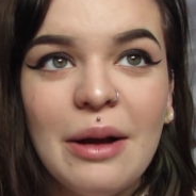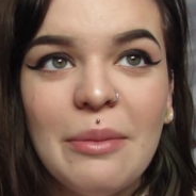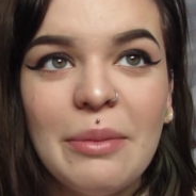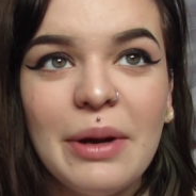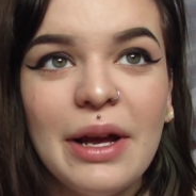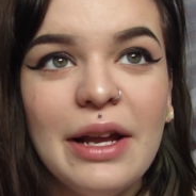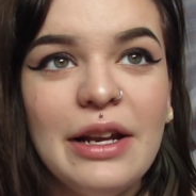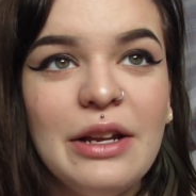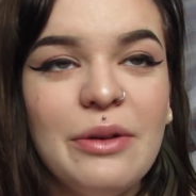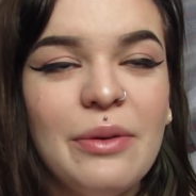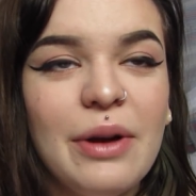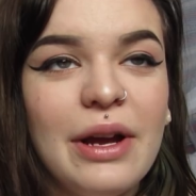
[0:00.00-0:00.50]

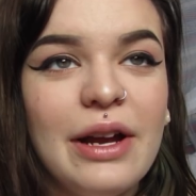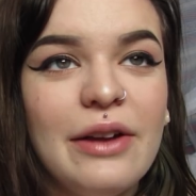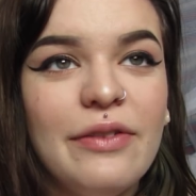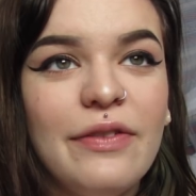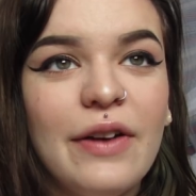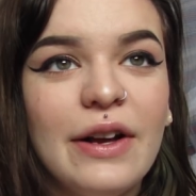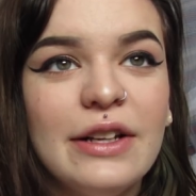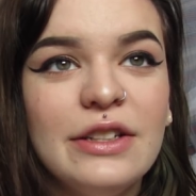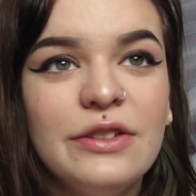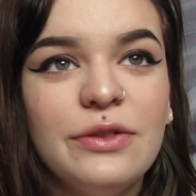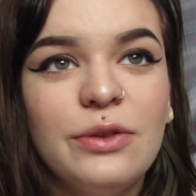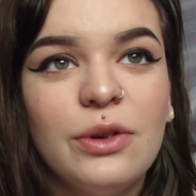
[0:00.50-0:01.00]
But anyway,
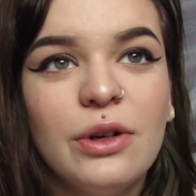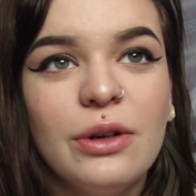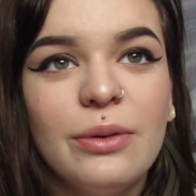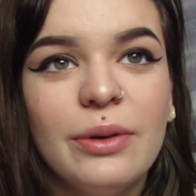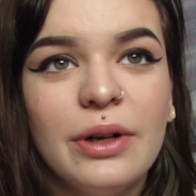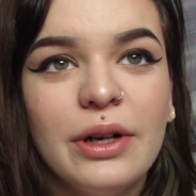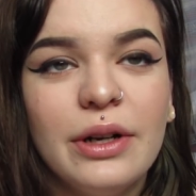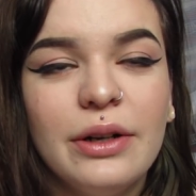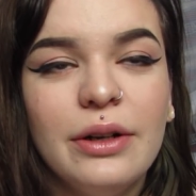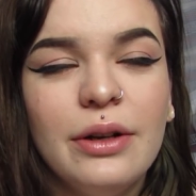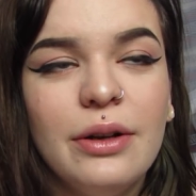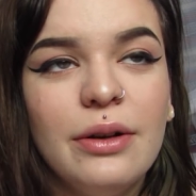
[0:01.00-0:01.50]
fast
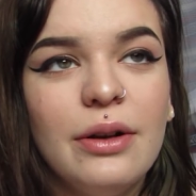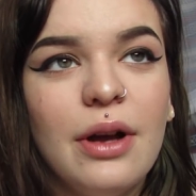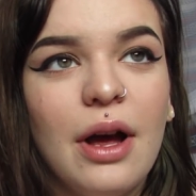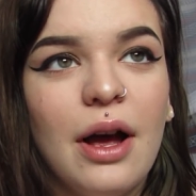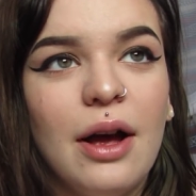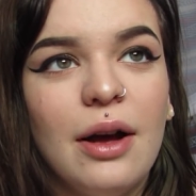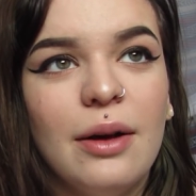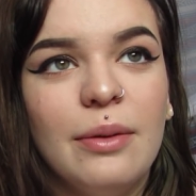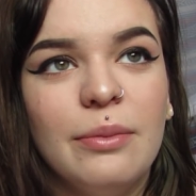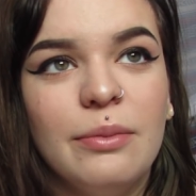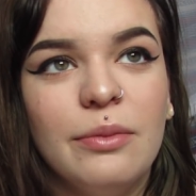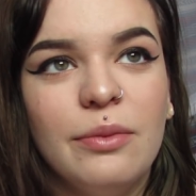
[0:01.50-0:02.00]
forward,
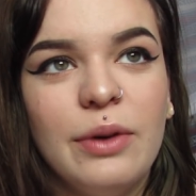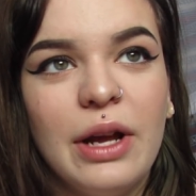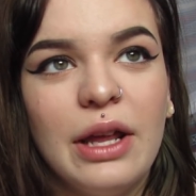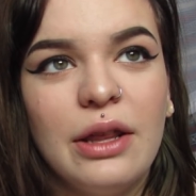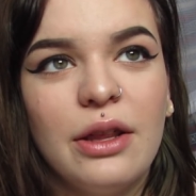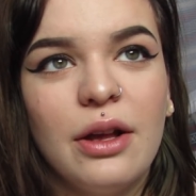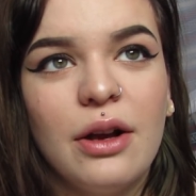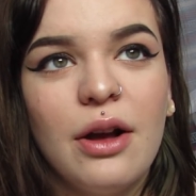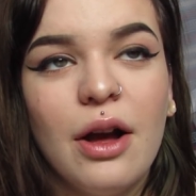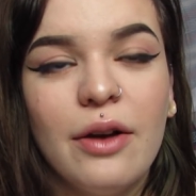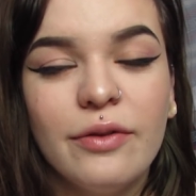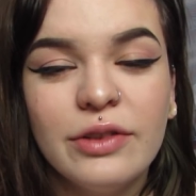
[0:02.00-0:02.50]
um, we
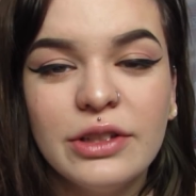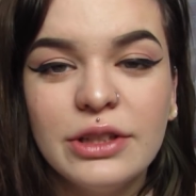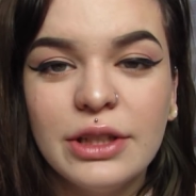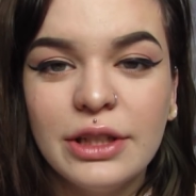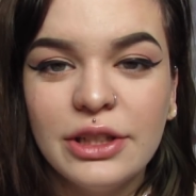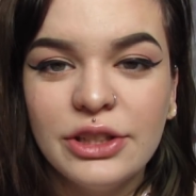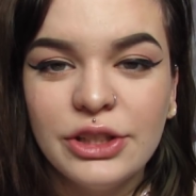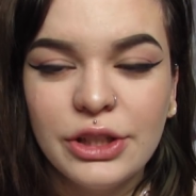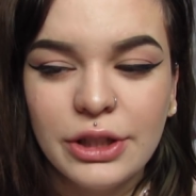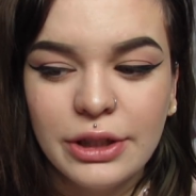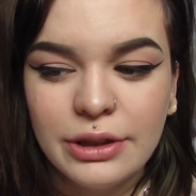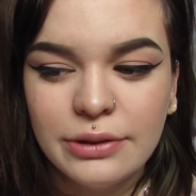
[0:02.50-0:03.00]
had that
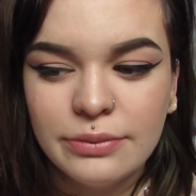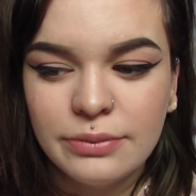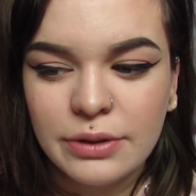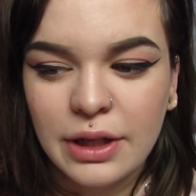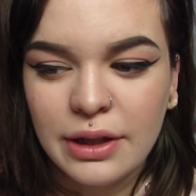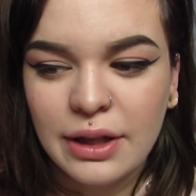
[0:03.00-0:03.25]
conversation,